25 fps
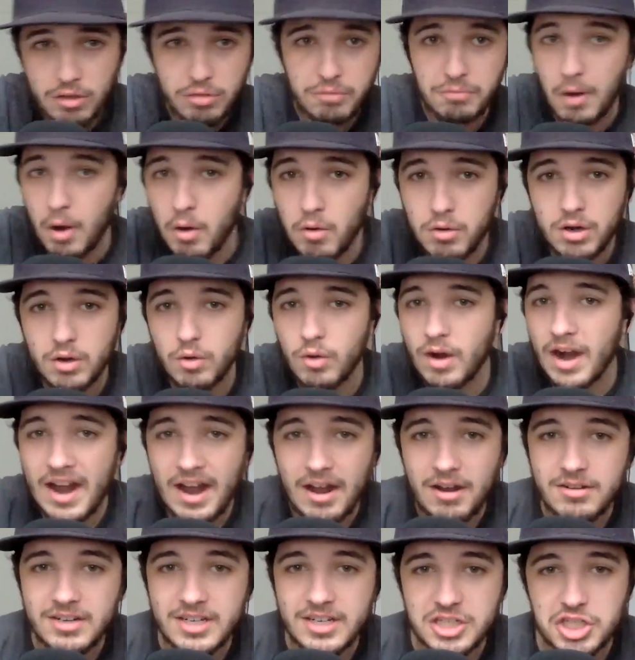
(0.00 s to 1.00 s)
throwing
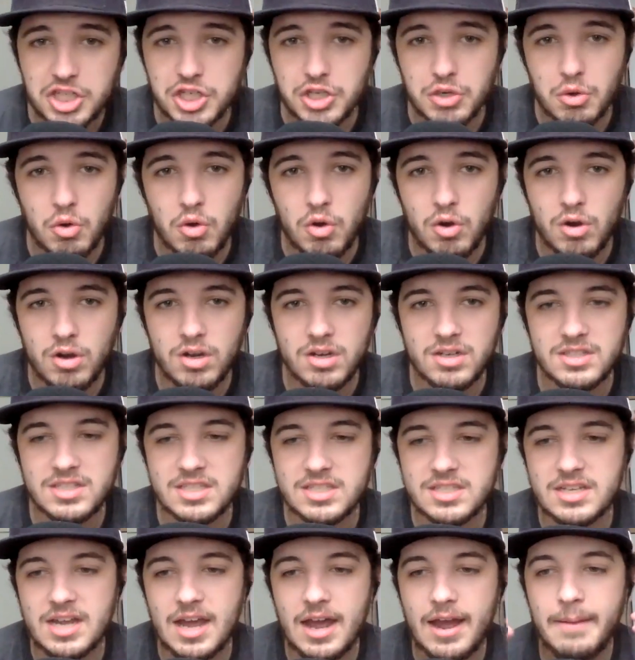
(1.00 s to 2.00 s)
around his
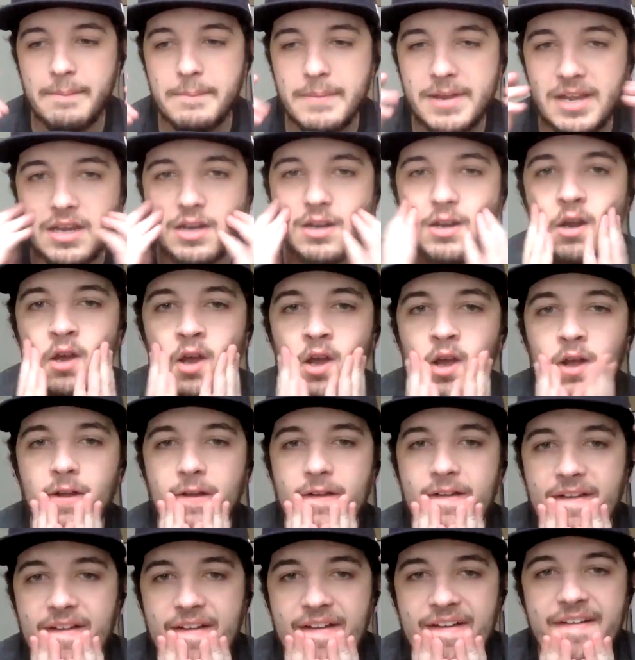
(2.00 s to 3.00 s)
shorts. I mean,
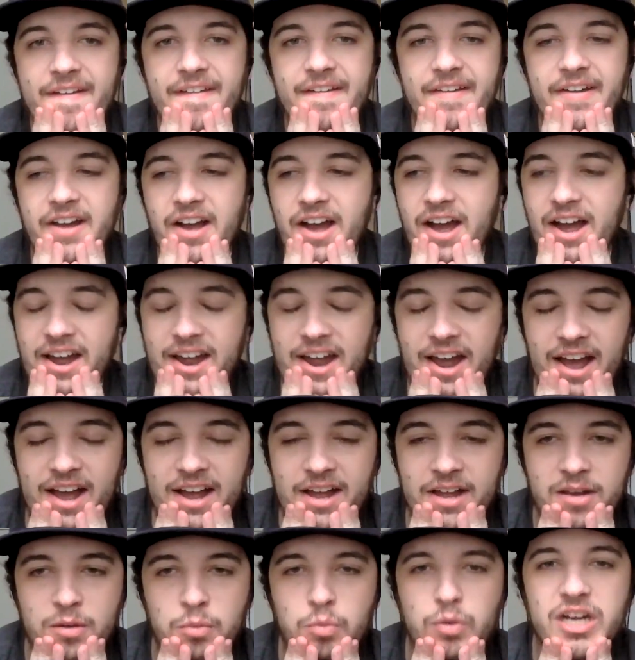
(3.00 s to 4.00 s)
I,
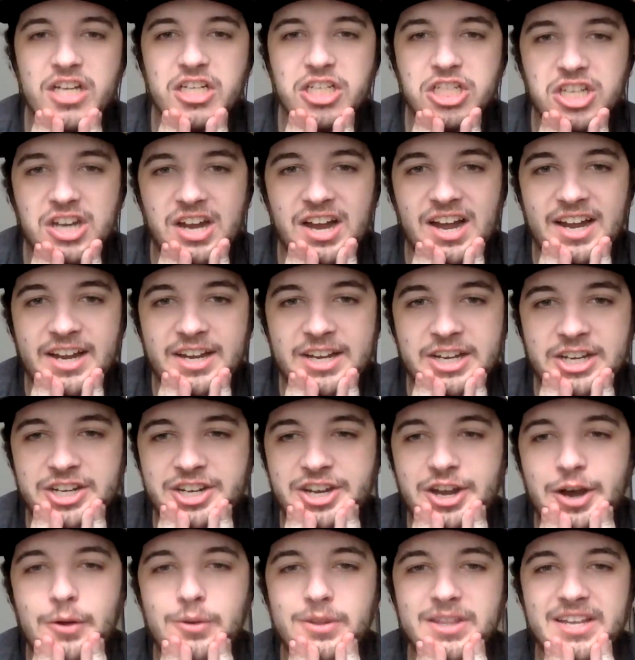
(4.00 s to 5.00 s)
I wish I
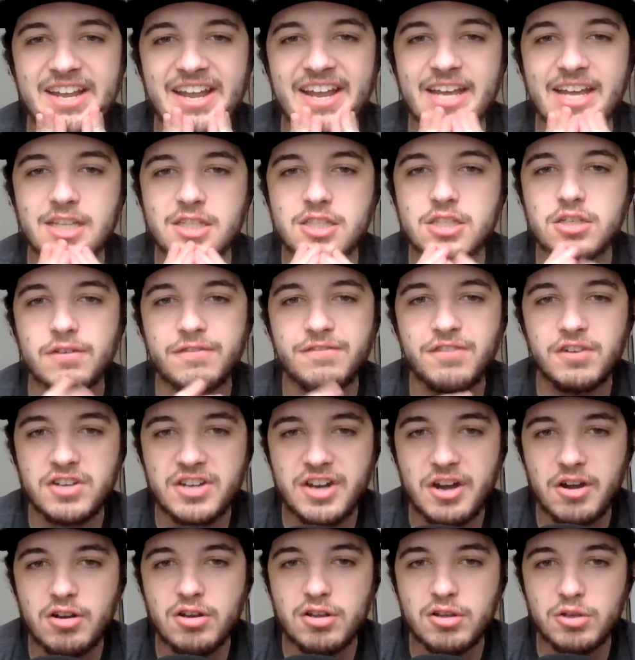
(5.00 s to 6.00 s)
could know the answer for
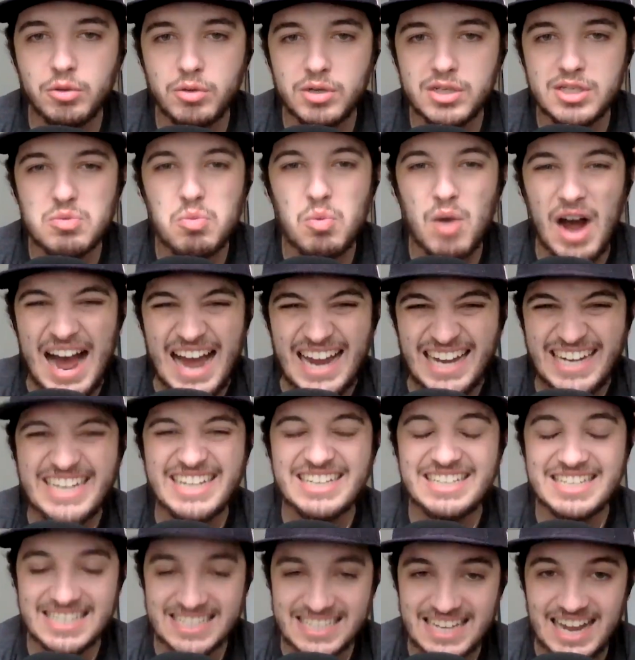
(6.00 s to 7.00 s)
Derrick Lewis why
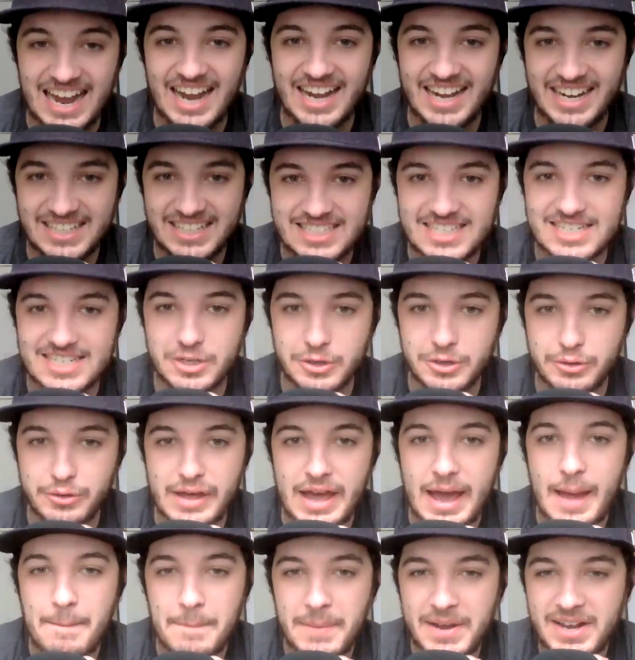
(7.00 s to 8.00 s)
he decided to
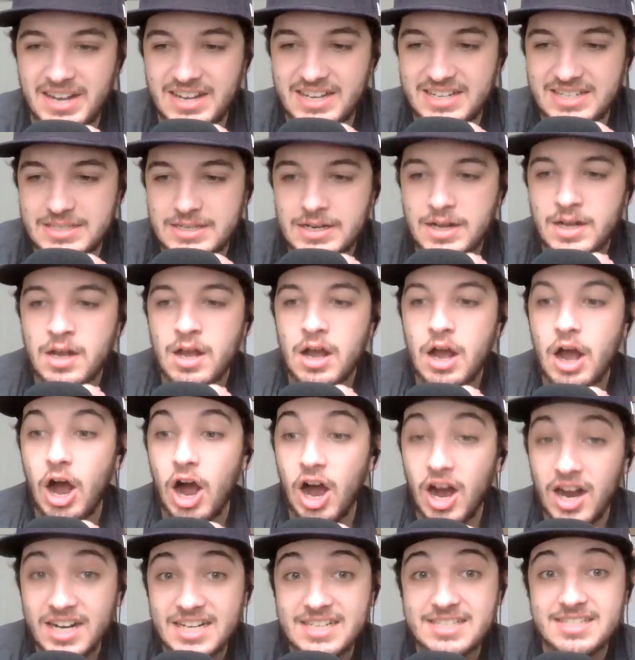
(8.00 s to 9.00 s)
do that because
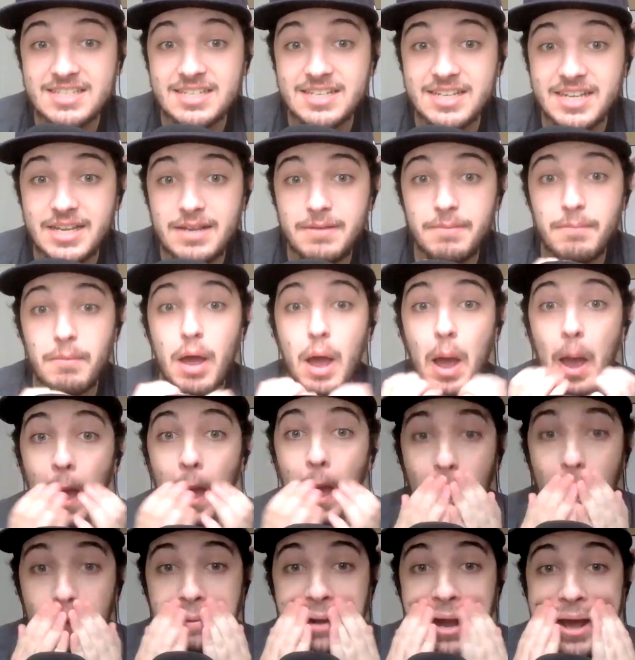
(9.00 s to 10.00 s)
honestly,
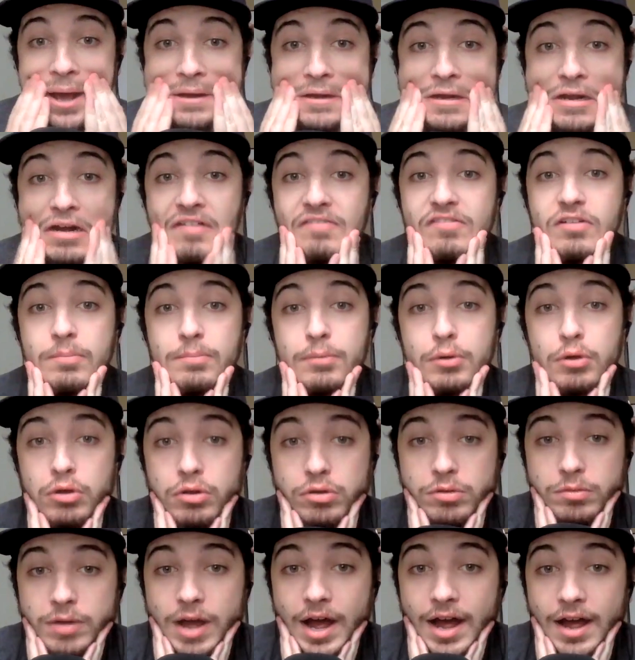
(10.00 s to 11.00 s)
I'm not
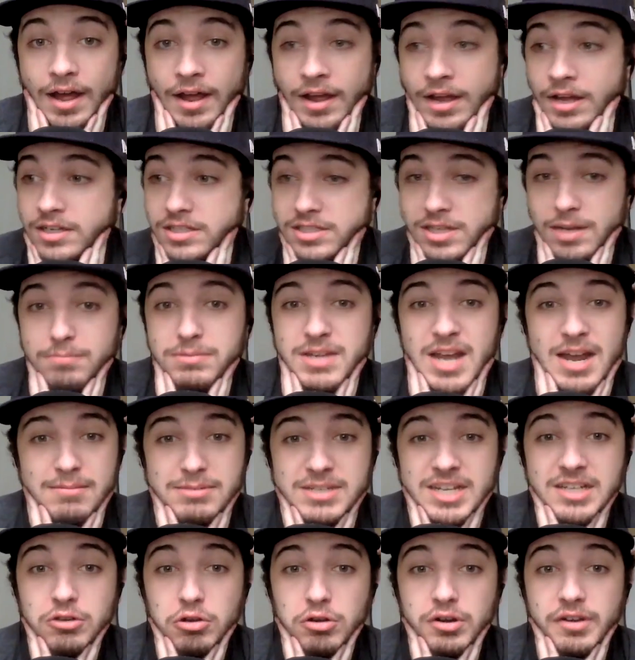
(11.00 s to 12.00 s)
comfortable. I,
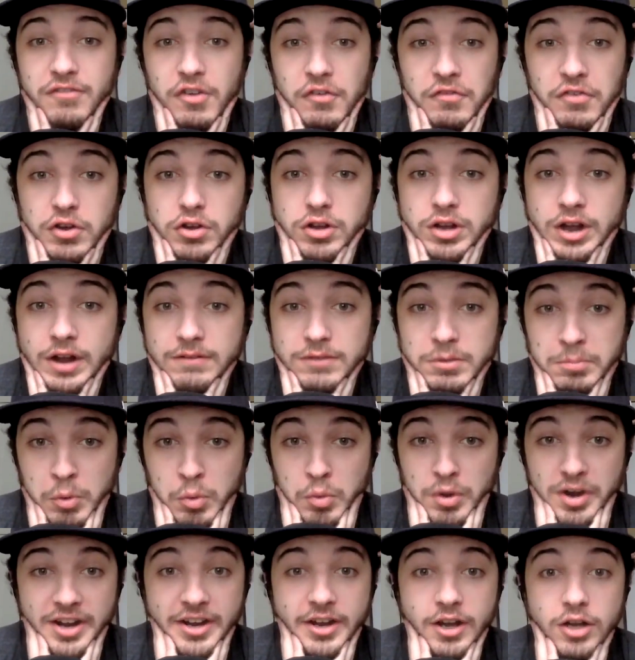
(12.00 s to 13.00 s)
sometimes I don't even feel
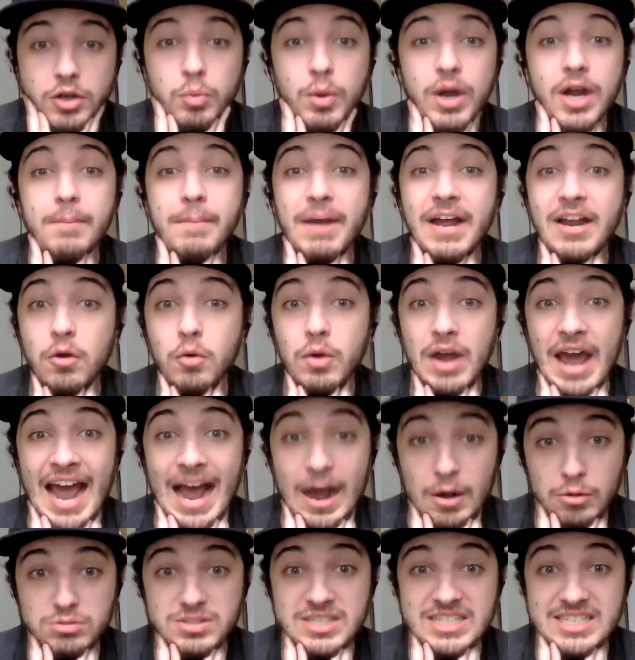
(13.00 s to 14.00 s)
comfortable wearing underwear in my own
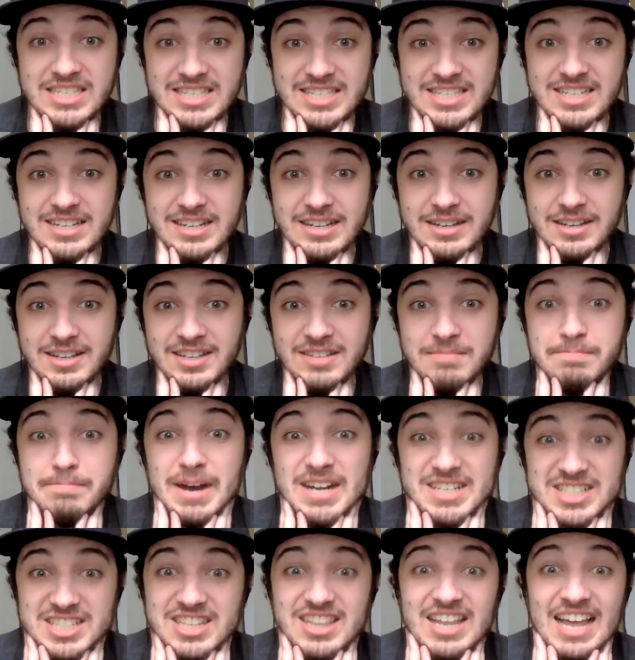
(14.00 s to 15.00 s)
house,
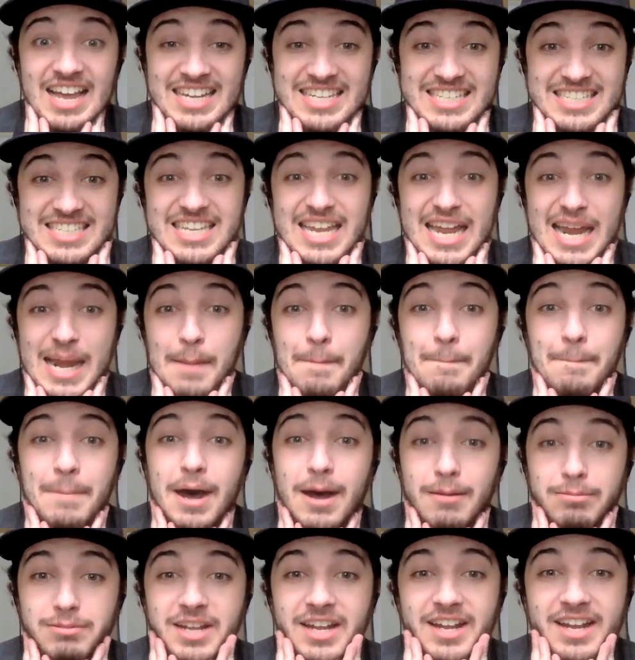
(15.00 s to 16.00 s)
much less in
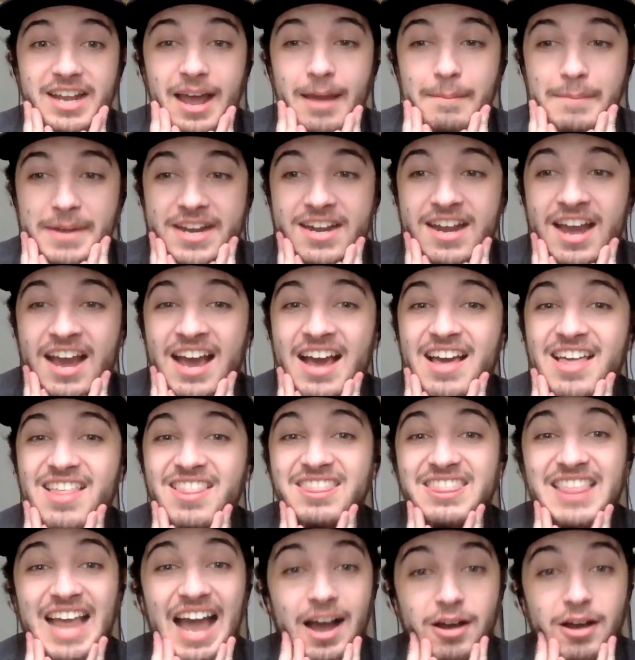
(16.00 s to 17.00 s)
public. I mean,
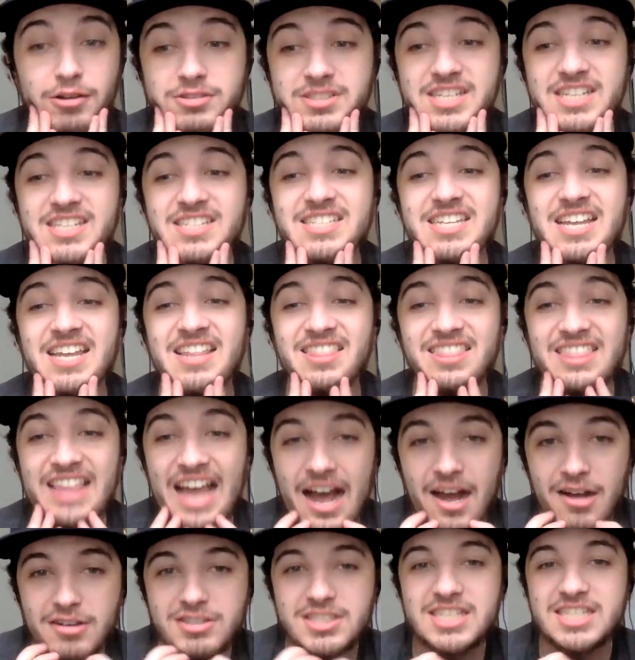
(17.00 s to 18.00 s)
thousands and
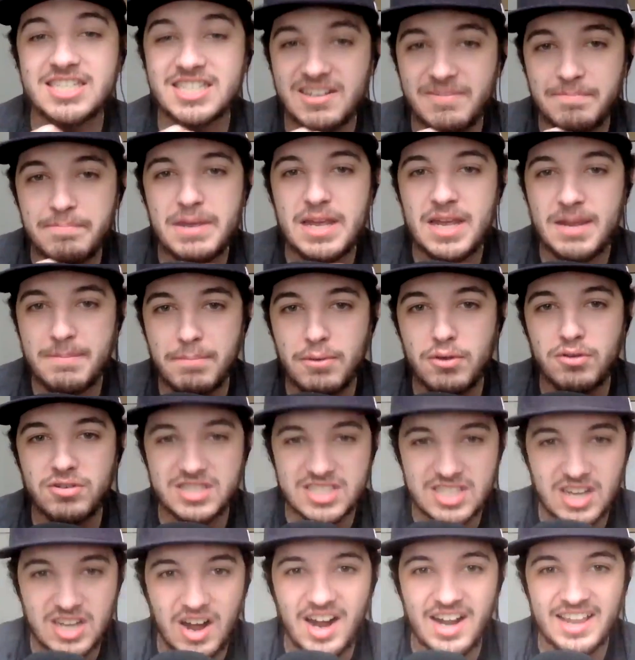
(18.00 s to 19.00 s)
thousands of
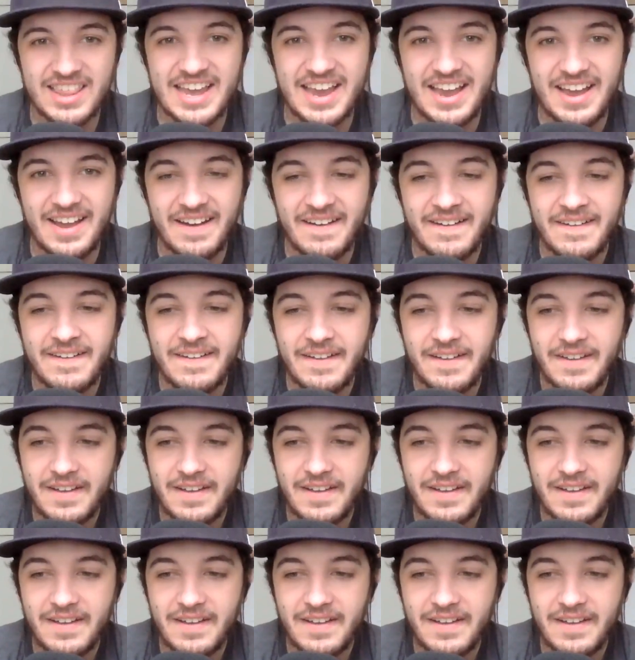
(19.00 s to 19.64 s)
people saw that.